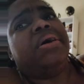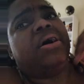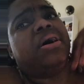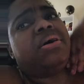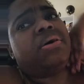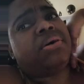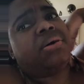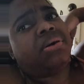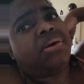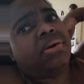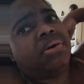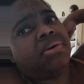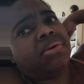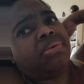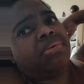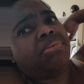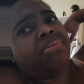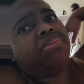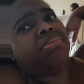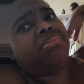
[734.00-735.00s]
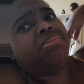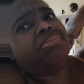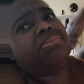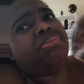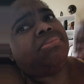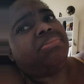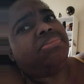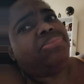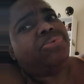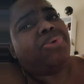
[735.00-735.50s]
You
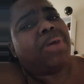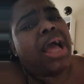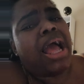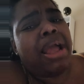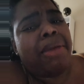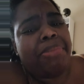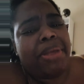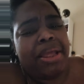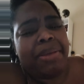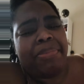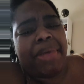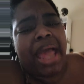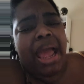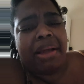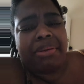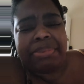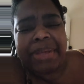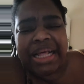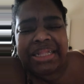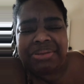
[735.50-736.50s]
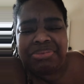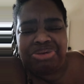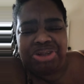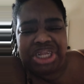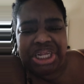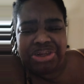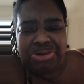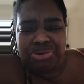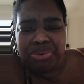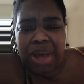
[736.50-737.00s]
can't be bad about some
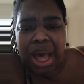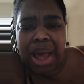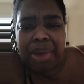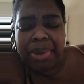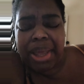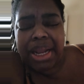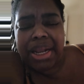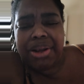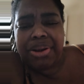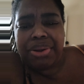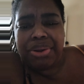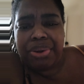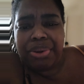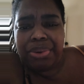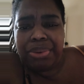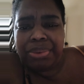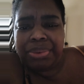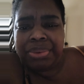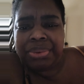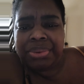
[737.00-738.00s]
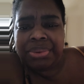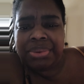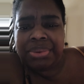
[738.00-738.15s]
shit you already knew.